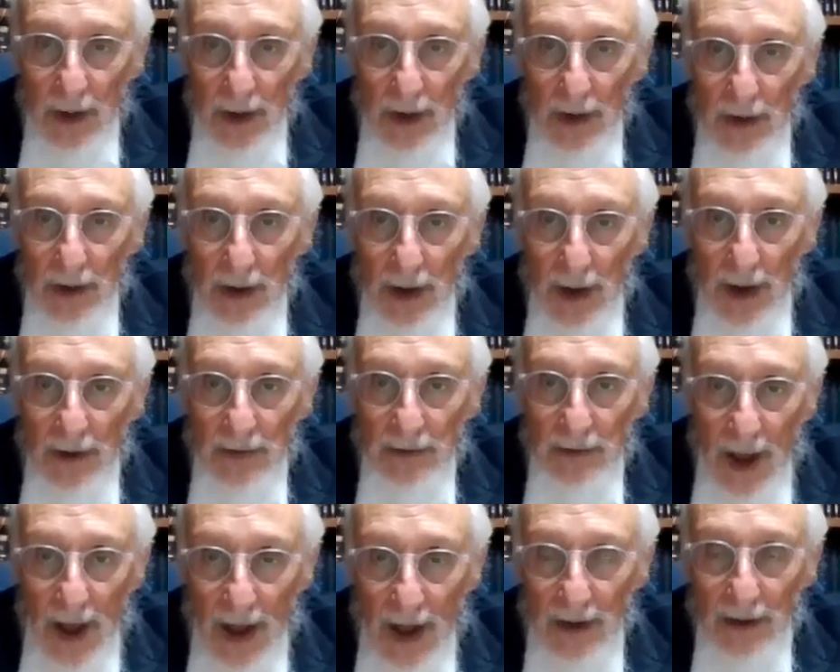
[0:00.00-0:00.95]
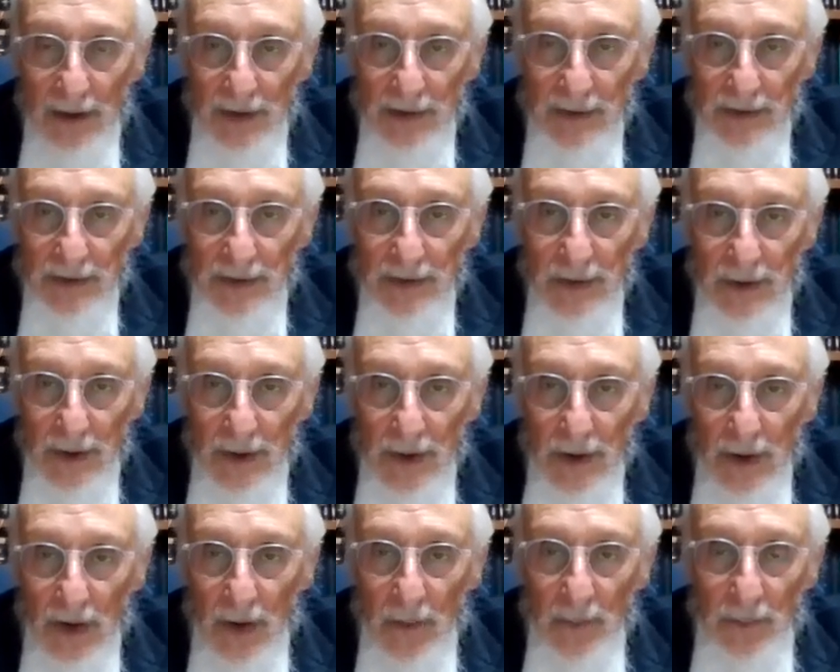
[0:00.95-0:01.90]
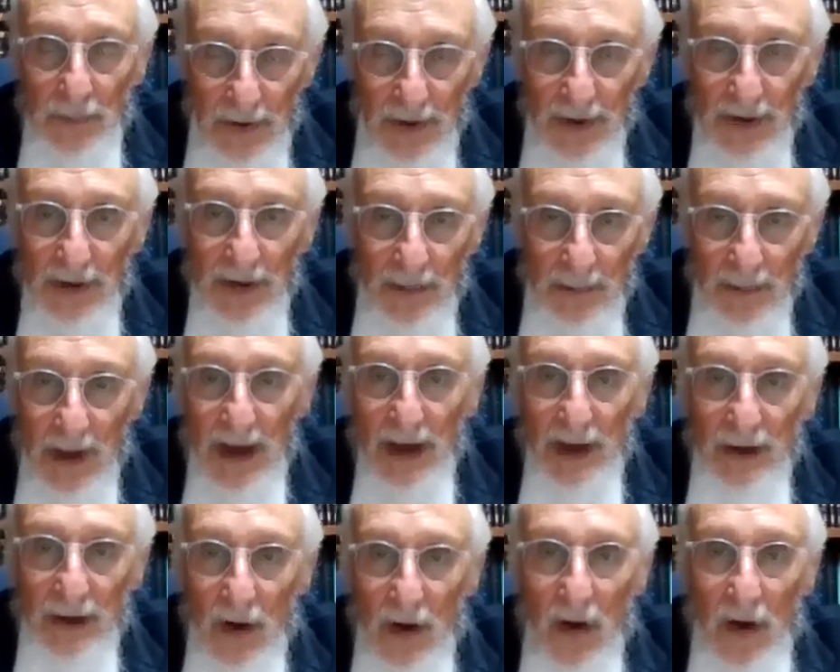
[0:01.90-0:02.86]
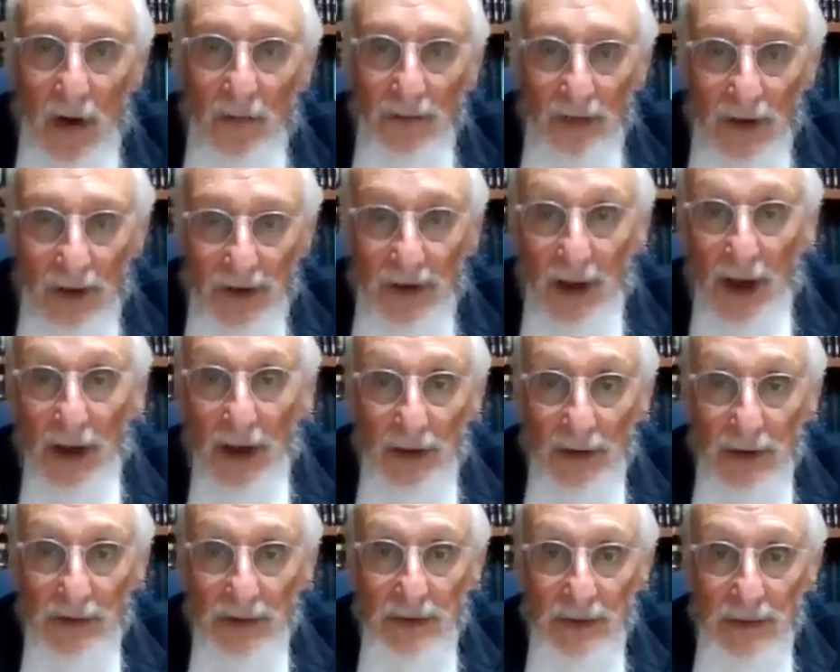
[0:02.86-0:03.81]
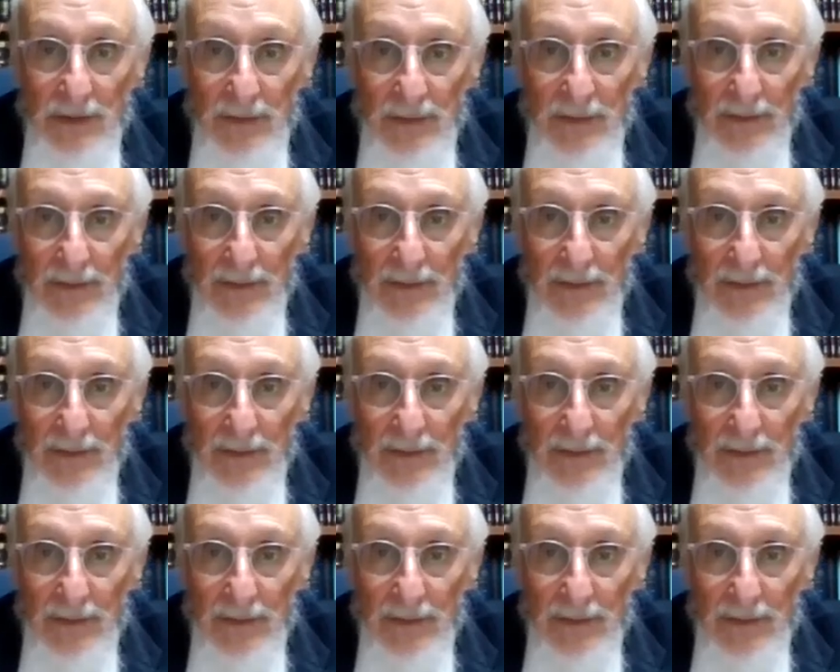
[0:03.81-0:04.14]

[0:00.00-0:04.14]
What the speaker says: in a talis completely made of tchelis,